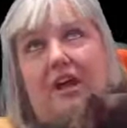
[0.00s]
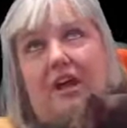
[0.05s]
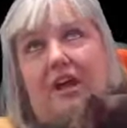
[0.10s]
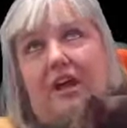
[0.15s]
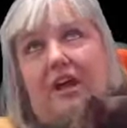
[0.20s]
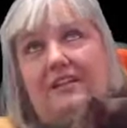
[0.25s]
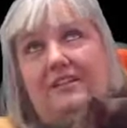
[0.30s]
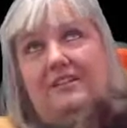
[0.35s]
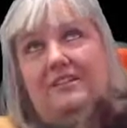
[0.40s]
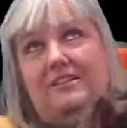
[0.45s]

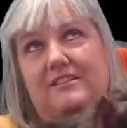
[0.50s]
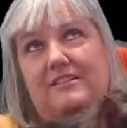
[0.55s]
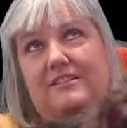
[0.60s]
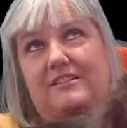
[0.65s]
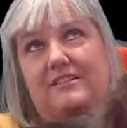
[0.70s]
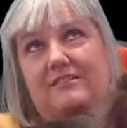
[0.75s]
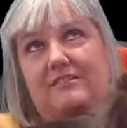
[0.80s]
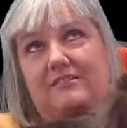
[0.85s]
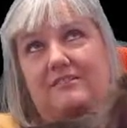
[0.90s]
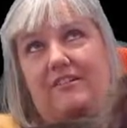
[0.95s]
end
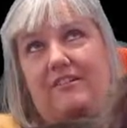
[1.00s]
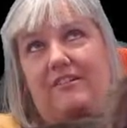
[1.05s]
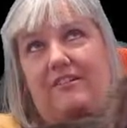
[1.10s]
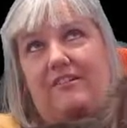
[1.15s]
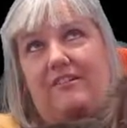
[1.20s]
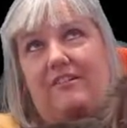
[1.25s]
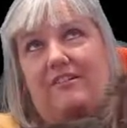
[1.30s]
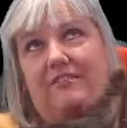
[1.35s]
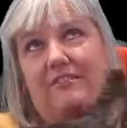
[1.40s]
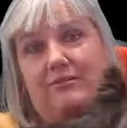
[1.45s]

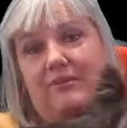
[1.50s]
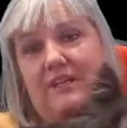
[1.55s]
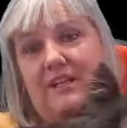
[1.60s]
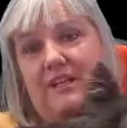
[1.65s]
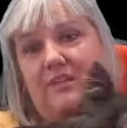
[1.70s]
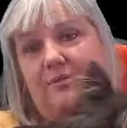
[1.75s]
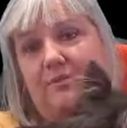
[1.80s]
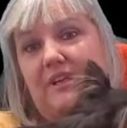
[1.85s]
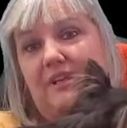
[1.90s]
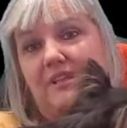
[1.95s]
of
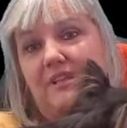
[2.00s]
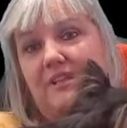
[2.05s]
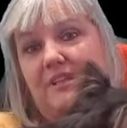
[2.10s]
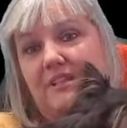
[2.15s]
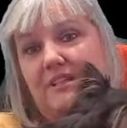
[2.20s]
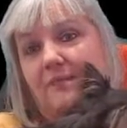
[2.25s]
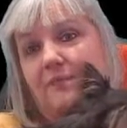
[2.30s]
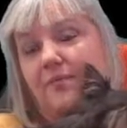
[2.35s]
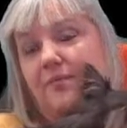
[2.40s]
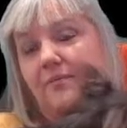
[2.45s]
2020, for
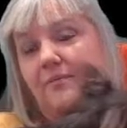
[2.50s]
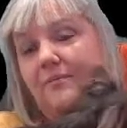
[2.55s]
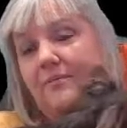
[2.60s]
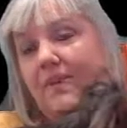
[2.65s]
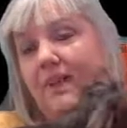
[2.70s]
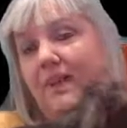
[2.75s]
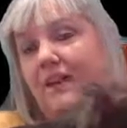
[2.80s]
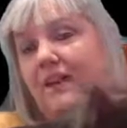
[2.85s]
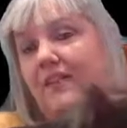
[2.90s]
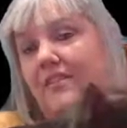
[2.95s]
example,
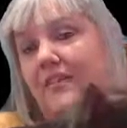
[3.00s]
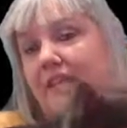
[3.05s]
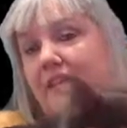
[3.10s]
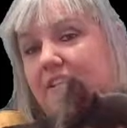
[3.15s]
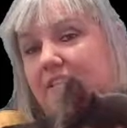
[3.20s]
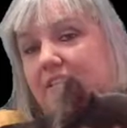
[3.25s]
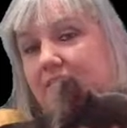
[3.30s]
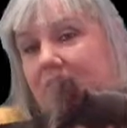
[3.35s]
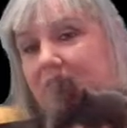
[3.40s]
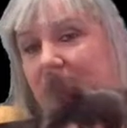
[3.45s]
and then
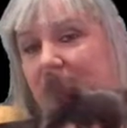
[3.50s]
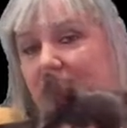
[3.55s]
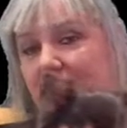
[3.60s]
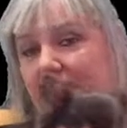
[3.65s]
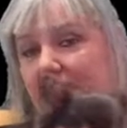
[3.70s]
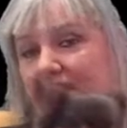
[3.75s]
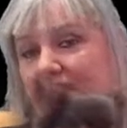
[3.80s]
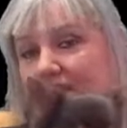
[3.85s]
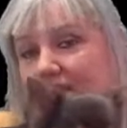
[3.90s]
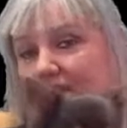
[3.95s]

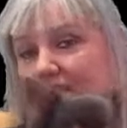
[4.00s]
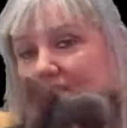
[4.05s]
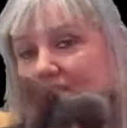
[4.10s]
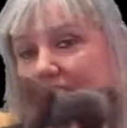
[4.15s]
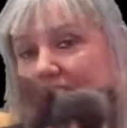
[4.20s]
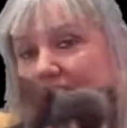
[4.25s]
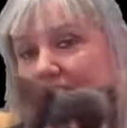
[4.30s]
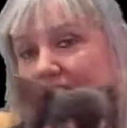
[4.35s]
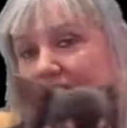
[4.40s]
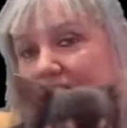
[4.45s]

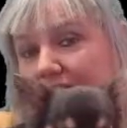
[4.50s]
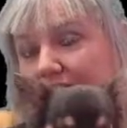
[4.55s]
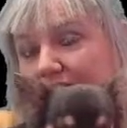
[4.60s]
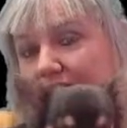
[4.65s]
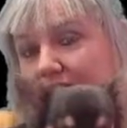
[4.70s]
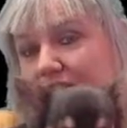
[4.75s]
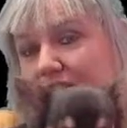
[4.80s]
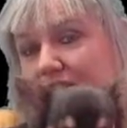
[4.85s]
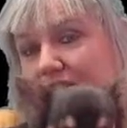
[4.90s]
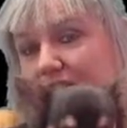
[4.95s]

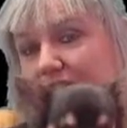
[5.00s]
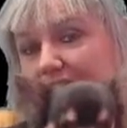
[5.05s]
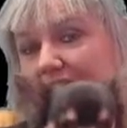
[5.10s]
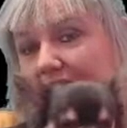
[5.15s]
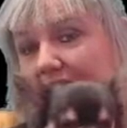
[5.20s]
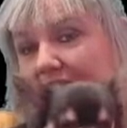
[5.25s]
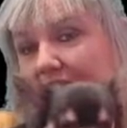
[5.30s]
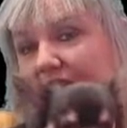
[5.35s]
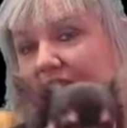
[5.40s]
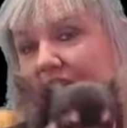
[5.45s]
you still
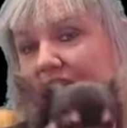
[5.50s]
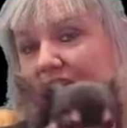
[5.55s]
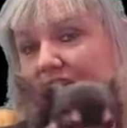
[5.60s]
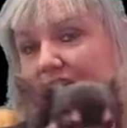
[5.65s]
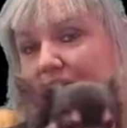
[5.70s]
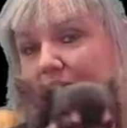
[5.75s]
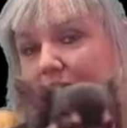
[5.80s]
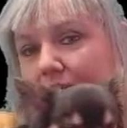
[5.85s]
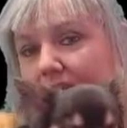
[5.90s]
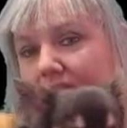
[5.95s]
tying
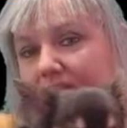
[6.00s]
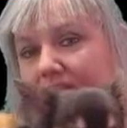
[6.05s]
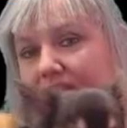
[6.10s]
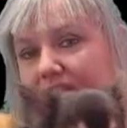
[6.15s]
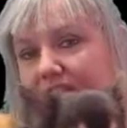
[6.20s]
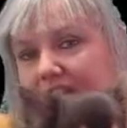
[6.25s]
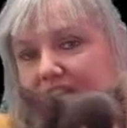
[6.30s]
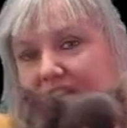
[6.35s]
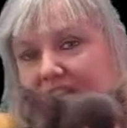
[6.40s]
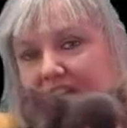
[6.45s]
January,
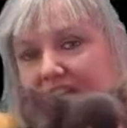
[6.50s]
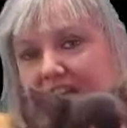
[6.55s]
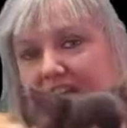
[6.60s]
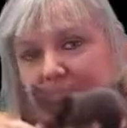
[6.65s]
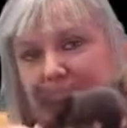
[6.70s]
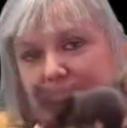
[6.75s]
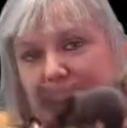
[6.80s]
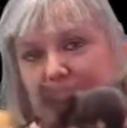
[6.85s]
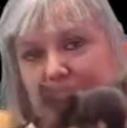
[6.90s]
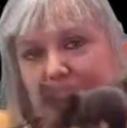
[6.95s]
still tying
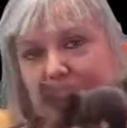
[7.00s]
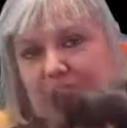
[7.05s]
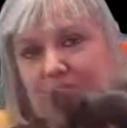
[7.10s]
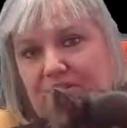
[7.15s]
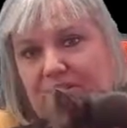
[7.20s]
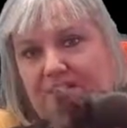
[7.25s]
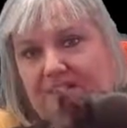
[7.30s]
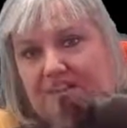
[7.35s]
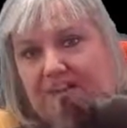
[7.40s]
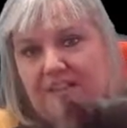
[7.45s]
up
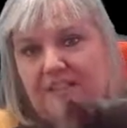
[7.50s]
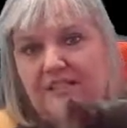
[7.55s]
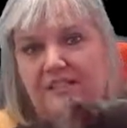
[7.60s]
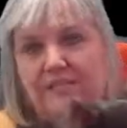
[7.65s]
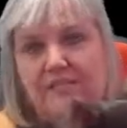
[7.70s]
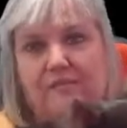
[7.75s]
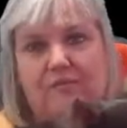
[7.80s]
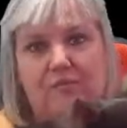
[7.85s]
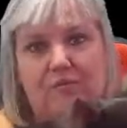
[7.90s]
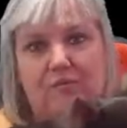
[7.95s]
loose
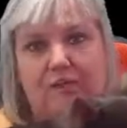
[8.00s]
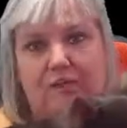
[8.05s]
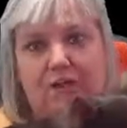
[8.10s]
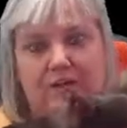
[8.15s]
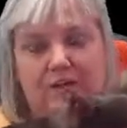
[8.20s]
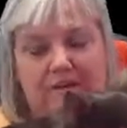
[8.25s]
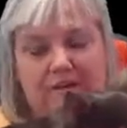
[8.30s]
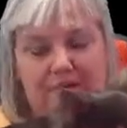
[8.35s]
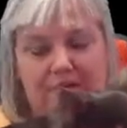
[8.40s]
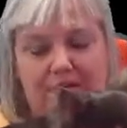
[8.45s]
ends from that
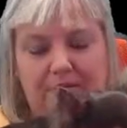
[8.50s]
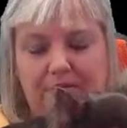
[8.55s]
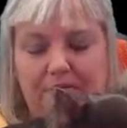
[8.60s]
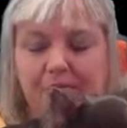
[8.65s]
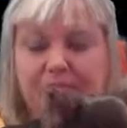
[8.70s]
year,